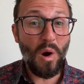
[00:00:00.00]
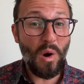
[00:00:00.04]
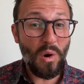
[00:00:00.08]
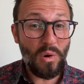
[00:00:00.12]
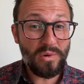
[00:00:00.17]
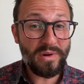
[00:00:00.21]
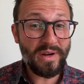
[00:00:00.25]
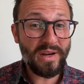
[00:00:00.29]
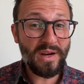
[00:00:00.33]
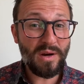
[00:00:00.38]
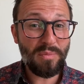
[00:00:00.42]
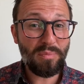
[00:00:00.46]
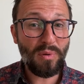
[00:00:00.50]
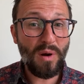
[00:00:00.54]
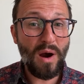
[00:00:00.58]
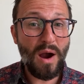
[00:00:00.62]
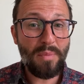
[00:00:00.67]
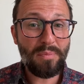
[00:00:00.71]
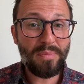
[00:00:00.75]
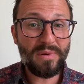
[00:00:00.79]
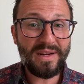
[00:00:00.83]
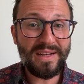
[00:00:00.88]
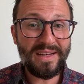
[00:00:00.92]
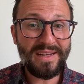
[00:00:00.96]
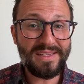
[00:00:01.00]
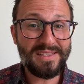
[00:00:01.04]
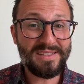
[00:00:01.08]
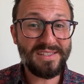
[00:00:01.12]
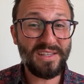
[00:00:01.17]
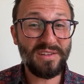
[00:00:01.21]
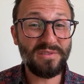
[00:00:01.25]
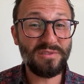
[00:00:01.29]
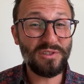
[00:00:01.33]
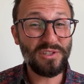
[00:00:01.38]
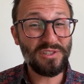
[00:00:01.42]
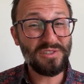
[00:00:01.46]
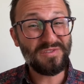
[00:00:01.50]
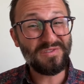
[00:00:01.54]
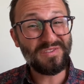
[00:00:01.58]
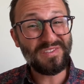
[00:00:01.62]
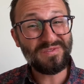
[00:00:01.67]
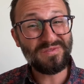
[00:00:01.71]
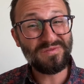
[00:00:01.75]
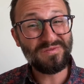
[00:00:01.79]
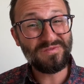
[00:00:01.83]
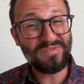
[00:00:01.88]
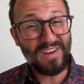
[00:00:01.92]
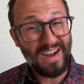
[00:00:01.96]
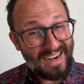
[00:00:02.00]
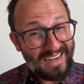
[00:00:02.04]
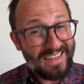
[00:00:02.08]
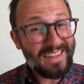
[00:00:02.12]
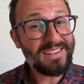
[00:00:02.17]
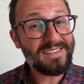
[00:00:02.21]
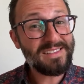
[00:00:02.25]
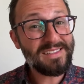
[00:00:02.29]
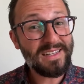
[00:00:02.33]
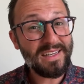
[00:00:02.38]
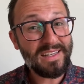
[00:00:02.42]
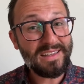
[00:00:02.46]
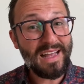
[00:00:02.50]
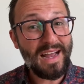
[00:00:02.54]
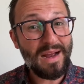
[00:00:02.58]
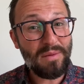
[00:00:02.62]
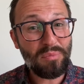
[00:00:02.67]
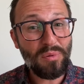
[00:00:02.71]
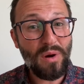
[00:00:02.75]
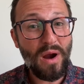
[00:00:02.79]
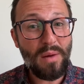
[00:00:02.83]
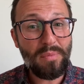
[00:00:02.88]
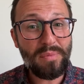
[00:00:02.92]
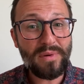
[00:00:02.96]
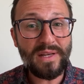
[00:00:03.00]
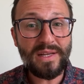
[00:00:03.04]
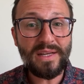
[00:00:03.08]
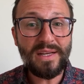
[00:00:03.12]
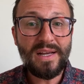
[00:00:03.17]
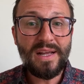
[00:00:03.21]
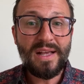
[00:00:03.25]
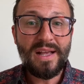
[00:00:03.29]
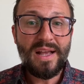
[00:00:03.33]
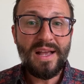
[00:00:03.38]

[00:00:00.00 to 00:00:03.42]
owning a property instead of just financing that property,